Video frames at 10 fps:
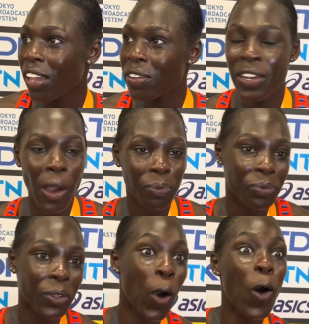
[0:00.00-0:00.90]
you know,
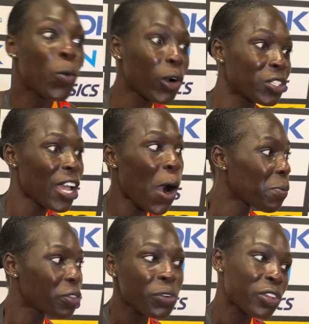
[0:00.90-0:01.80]
the whole world to help
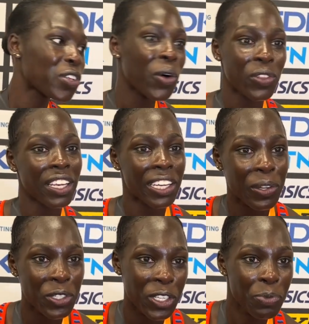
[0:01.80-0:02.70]
me through this whole thing. You know,
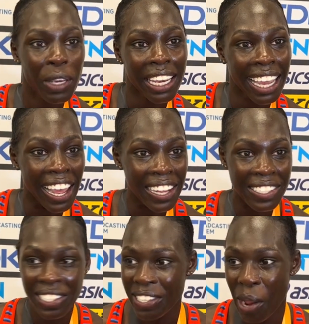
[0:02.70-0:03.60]
it's just me
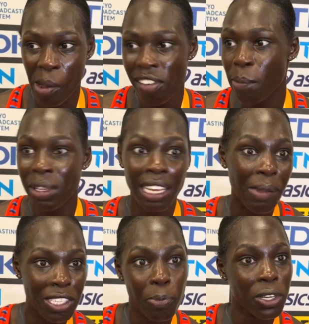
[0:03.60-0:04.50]
and, you know, my family
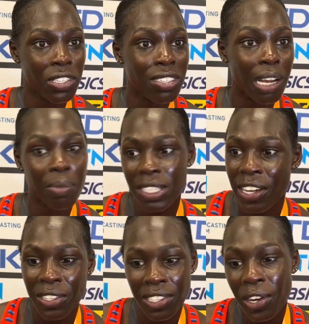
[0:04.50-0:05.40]
my support system. And so
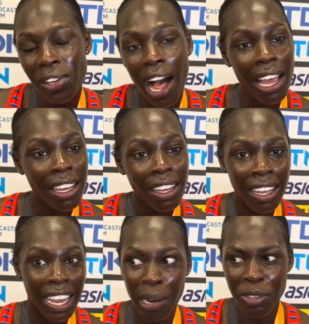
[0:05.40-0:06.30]
it's still a lot.
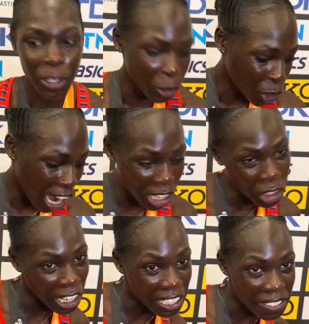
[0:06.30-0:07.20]
And I'm still trying to
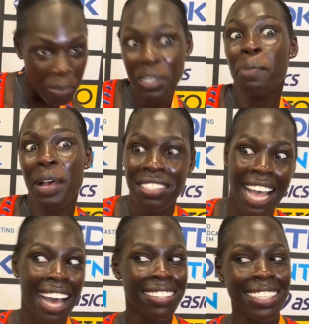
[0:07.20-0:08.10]
train to be the best
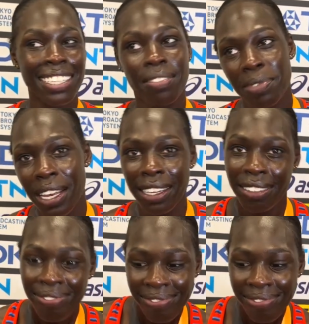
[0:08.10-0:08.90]
athlete. It's like,